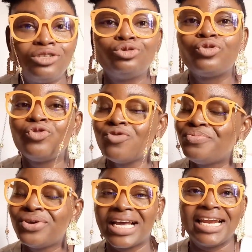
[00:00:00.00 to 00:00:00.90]
scoop
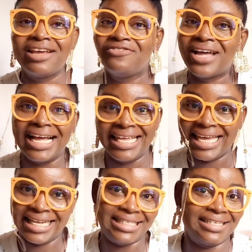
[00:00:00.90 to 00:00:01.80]
you can ever
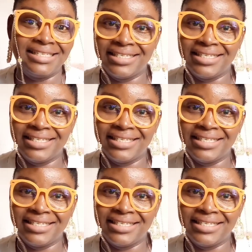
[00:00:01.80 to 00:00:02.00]
get in